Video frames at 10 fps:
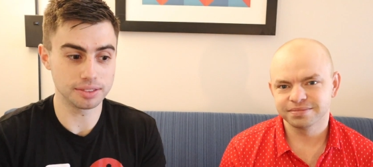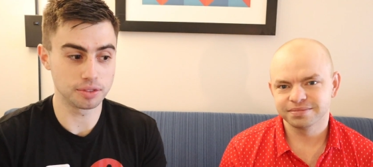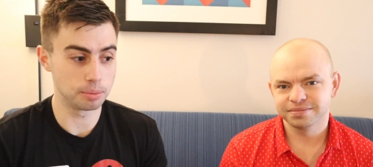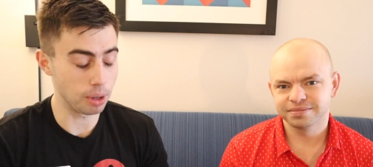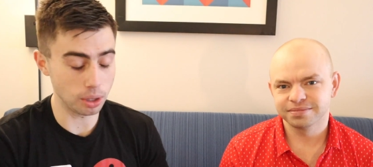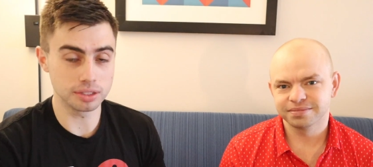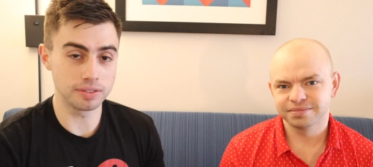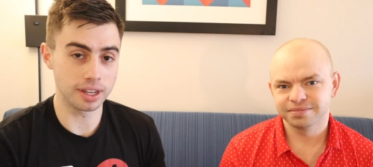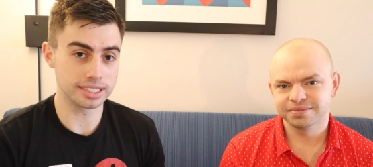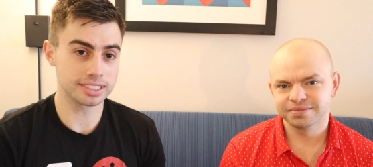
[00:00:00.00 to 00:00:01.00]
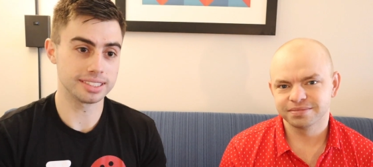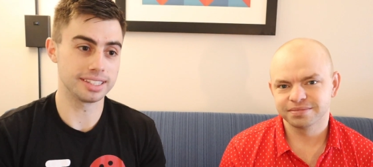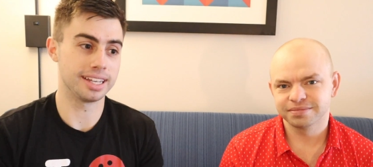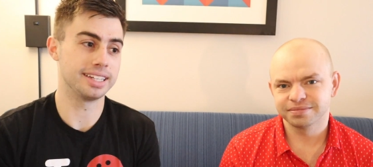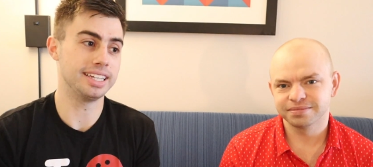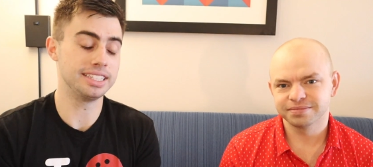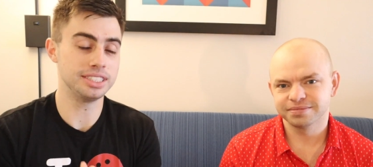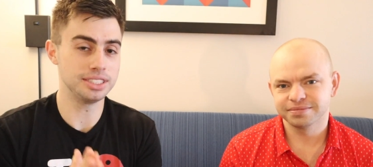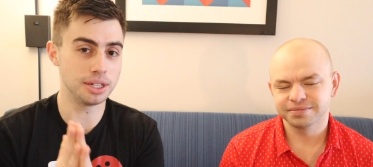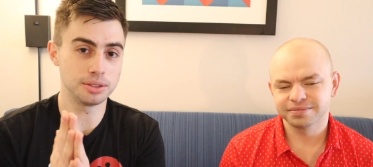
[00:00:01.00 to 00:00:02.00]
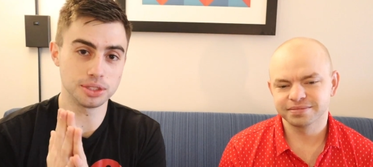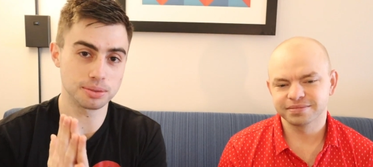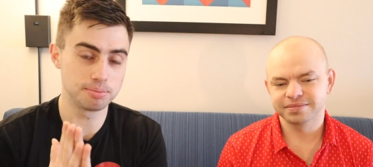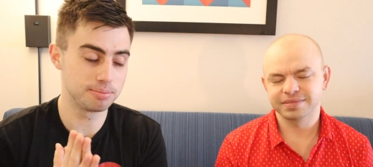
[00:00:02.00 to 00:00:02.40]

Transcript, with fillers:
Speaker 1: for both of us. And, you know, just...